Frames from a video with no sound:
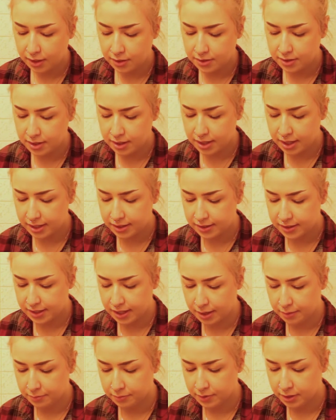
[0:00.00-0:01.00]
So the next
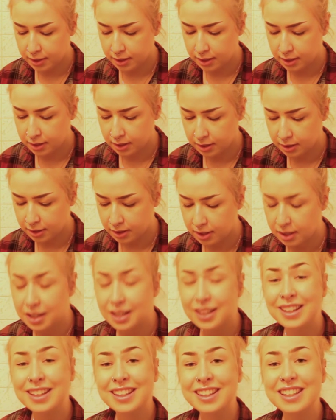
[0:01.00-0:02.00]
step
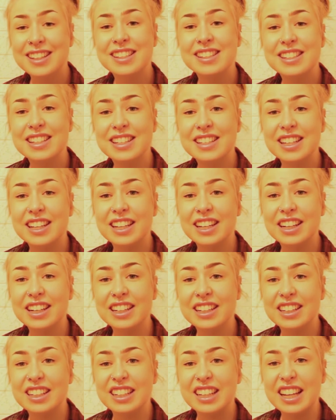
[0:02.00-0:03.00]
is to take care
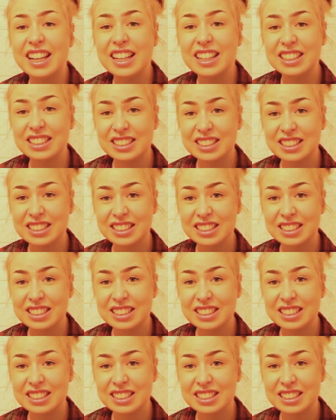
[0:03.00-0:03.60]
of your nails.